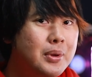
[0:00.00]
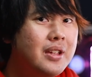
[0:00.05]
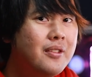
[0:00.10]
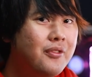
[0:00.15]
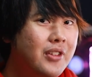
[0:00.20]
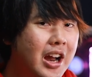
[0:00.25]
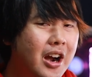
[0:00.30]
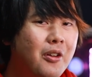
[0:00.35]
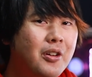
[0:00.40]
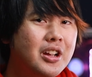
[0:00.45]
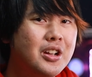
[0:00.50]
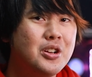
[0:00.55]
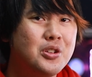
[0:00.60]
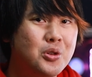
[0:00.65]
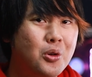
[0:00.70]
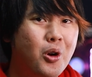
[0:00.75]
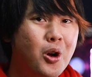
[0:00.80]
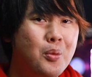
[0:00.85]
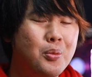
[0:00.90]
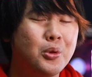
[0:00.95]
be very
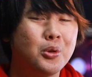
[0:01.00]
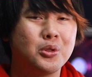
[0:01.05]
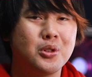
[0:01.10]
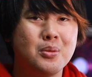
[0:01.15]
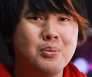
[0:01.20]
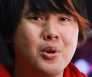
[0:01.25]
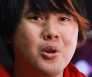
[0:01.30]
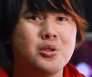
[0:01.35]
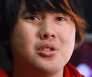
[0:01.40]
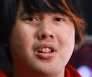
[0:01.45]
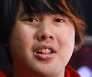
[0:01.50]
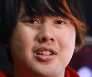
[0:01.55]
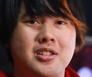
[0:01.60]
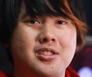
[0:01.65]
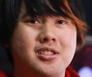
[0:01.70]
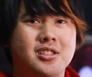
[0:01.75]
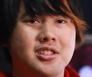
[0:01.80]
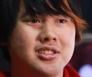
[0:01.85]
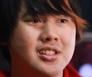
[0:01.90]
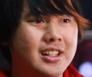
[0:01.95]
enjoyable to most
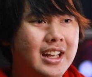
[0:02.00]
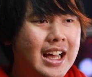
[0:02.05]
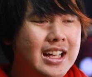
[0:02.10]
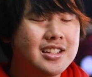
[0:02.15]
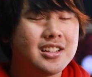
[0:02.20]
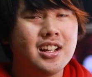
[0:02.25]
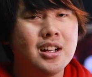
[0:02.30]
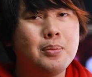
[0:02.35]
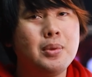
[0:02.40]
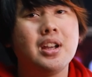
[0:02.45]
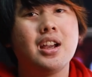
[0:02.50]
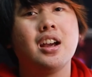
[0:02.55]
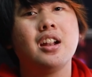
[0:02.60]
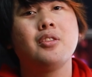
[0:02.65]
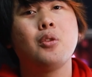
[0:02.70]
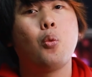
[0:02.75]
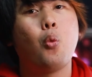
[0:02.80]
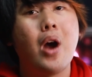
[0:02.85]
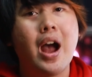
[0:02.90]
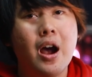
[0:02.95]
listeners. And that's gonna be kind of
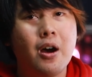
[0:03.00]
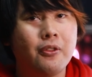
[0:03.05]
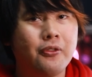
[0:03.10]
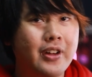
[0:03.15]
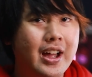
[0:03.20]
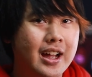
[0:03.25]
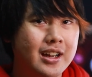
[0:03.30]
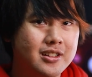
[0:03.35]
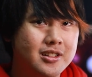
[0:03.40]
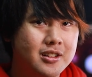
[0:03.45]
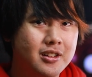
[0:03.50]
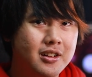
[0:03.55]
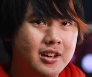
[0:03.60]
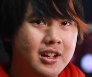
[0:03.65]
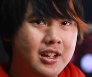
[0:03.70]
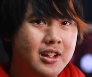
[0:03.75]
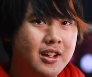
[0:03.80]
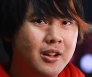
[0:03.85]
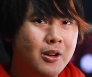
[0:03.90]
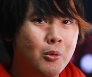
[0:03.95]
the wow factor
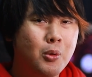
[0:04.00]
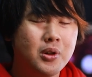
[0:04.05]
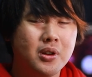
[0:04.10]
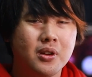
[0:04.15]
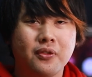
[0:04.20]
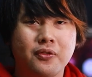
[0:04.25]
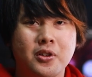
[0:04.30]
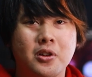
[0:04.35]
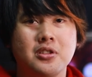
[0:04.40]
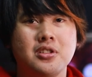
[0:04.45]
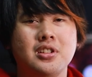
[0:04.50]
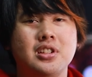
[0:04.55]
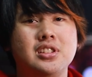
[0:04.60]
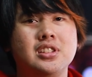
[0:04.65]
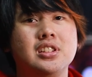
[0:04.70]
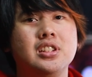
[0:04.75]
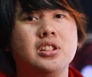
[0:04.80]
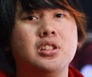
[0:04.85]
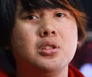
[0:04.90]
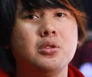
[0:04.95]
when you first
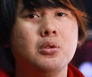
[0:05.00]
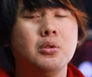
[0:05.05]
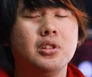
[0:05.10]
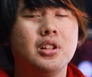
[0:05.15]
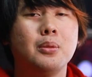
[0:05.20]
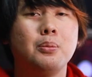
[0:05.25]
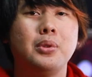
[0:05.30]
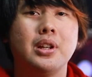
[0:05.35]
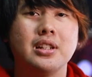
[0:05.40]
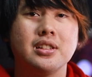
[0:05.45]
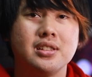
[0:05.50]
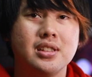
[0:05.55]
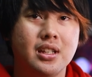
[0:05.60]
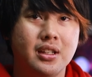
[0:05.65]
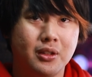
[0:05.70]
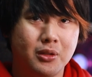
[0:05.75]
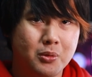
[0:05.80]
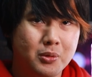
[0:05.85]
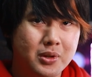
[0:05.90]
listen to The Blessing